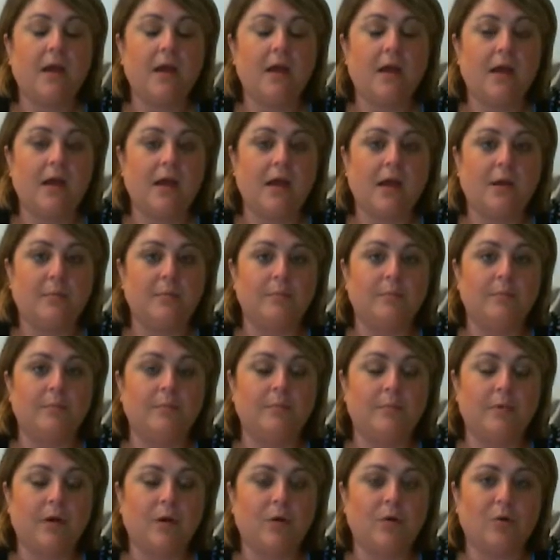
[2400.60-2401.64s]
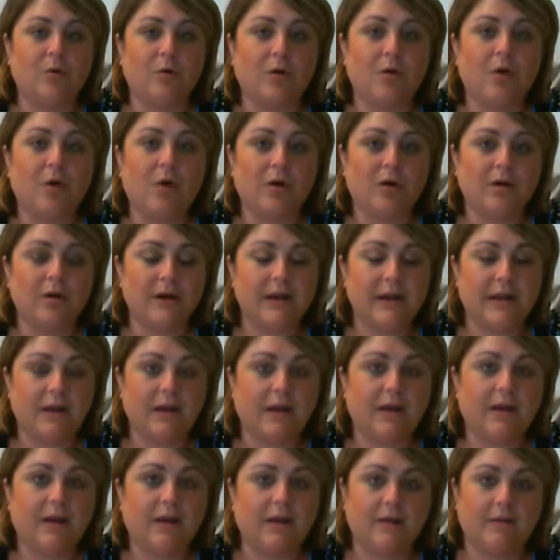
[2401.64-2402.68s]
or
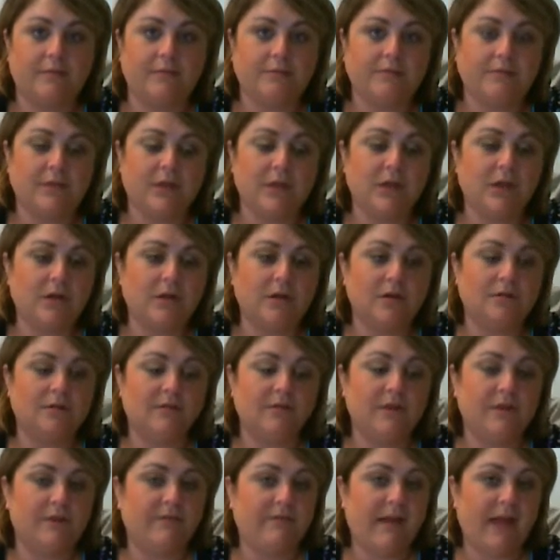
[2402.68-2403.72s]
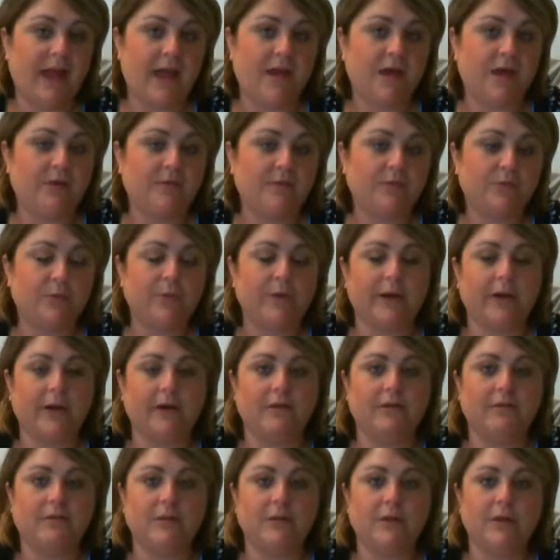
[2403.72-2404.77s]
hardening of the valve
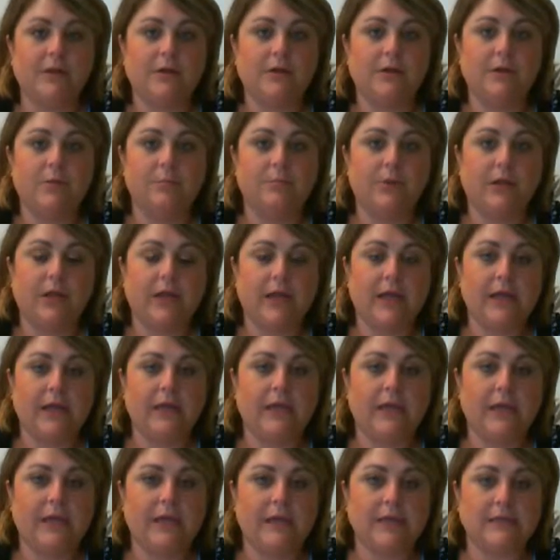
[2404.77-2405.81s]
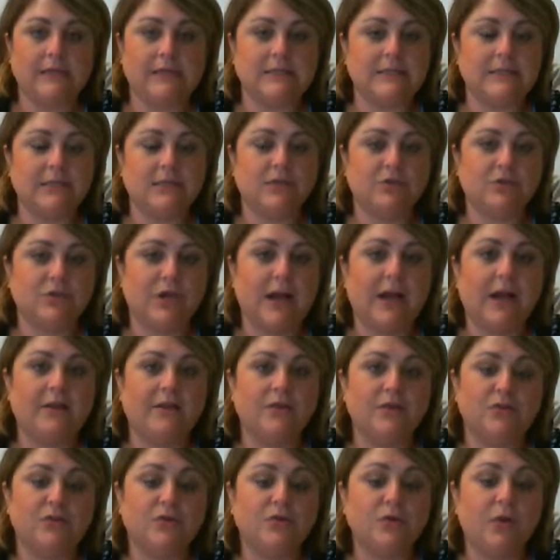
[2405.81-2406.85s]
where your blood is trying
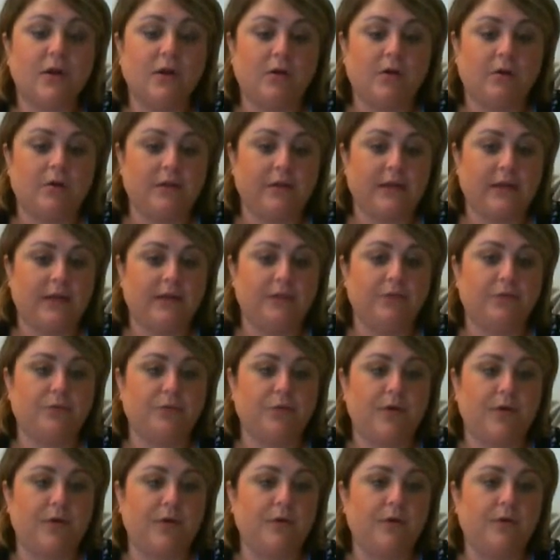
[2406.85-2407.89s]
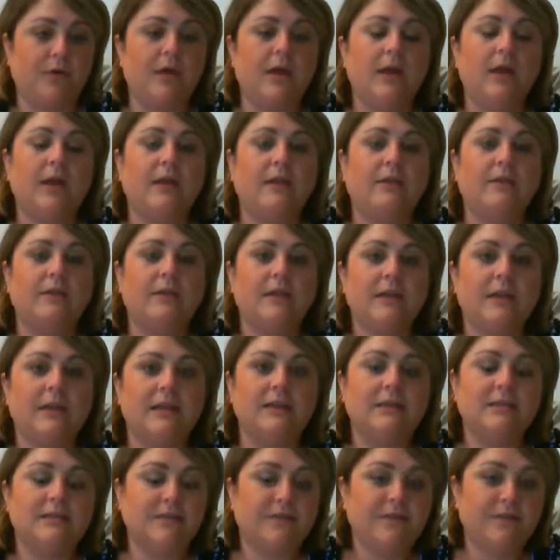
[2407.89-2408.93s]
to struggle to get through. Then
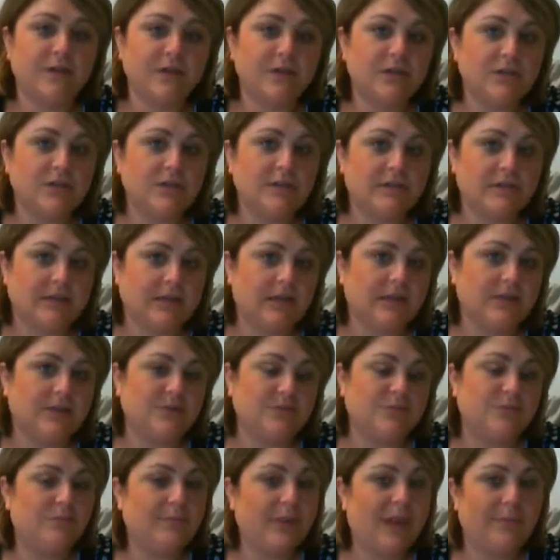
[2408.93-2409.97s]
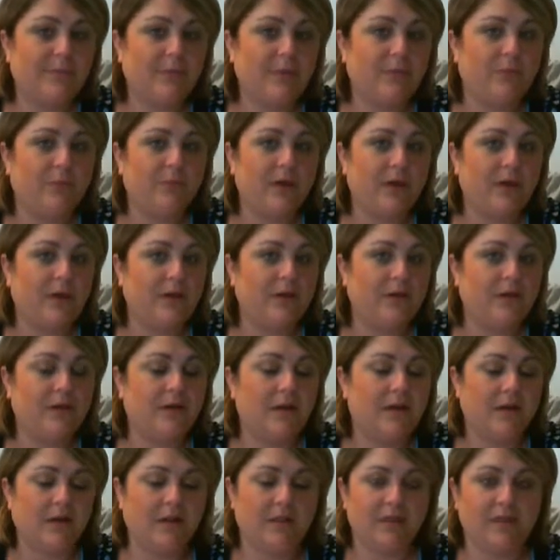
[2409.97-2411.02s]
insufficiency is maybe when
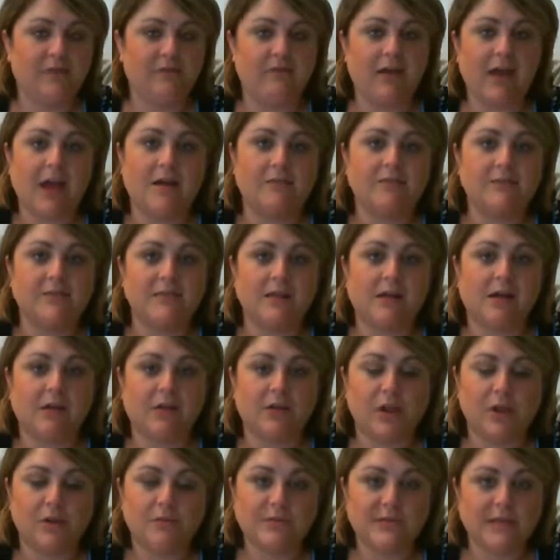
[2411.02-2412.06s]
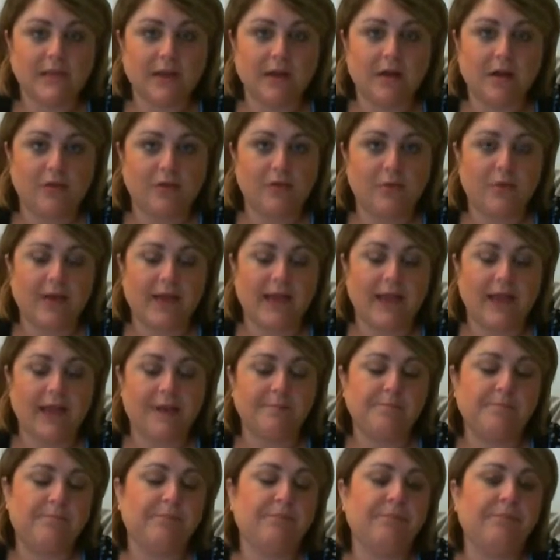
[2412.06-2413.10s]
the valve is not closing all the
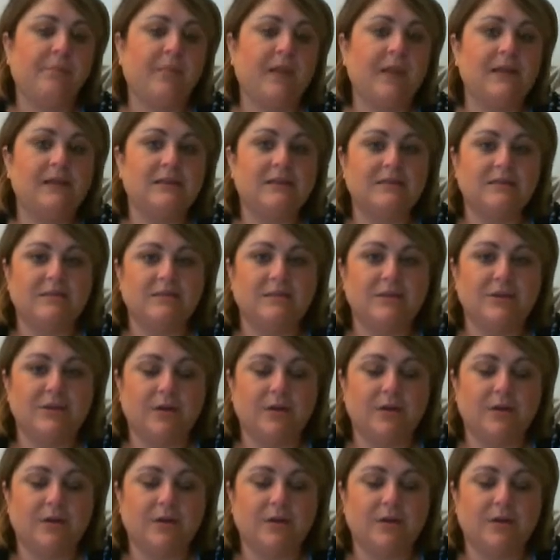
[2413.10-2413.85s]
way. It's,